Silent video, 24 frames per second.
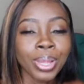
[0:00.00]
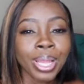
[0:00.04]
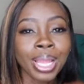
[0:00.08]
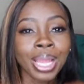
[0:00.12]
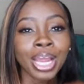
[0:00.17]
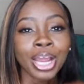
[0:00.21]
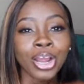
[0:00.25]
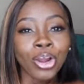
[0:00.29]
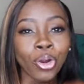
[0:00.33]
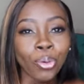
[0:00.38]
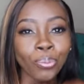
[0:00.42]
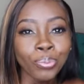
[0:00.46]

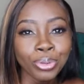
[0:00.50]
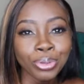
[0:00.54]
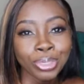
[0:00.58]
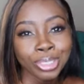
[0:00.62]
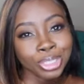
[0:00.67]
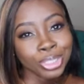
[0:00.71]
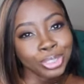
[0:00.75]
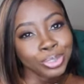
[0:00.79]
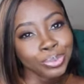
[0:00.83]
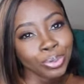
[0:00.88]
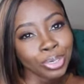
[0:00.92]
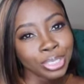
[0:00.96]
I hope you
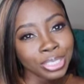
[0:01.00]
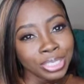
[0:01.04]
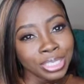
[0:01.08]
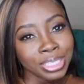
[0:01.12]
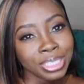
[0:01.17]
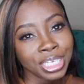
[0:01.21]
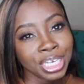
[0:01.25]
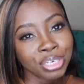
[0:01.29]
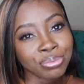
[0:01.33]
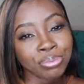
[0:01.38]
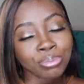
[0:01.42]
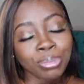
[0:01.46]
enjoy your
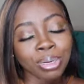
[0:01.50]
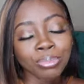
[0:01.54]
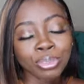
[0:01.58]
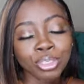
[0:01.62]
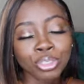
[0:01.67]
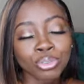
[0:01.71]
day. Remember,